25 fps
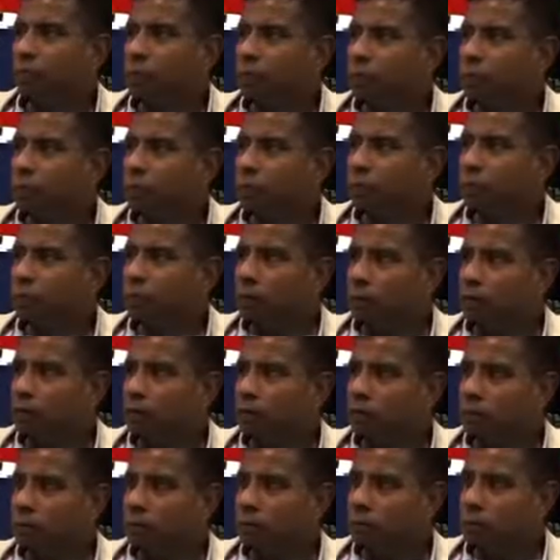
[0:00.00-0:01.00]

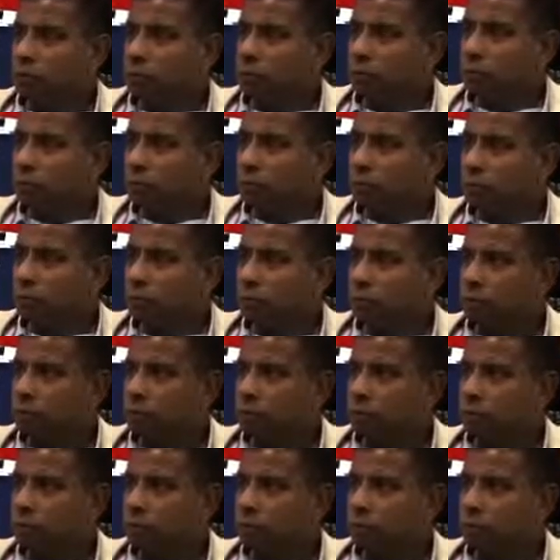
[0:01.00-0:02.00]

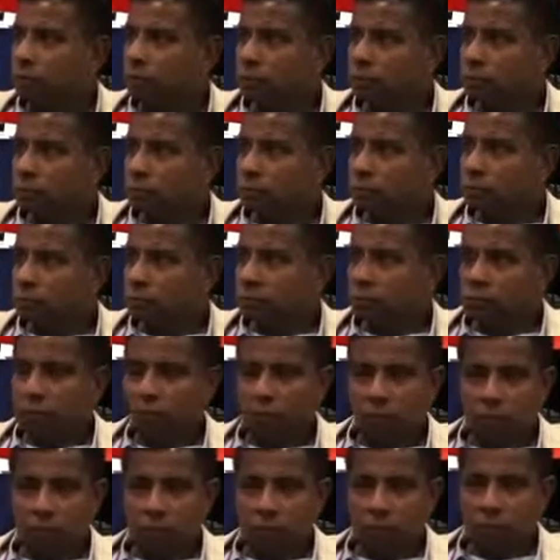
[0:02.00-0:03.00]

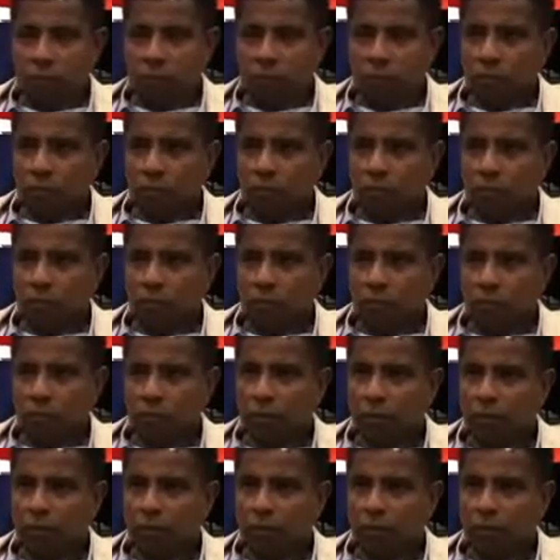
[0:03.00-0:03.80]
The person shown says nothing.